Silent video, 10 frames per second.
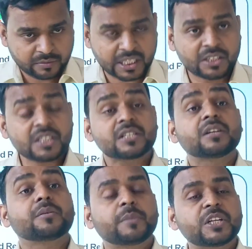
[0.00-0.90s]
whether it is
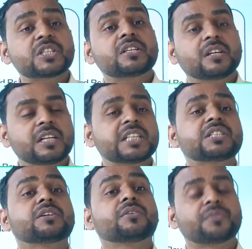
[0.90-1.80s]
British,
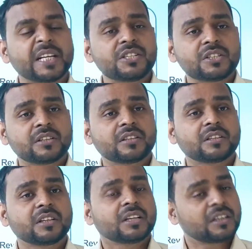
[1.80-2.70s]
Dutch, French,
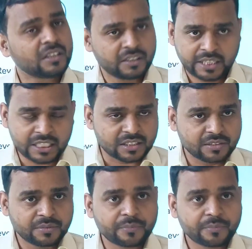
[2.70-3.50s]
right,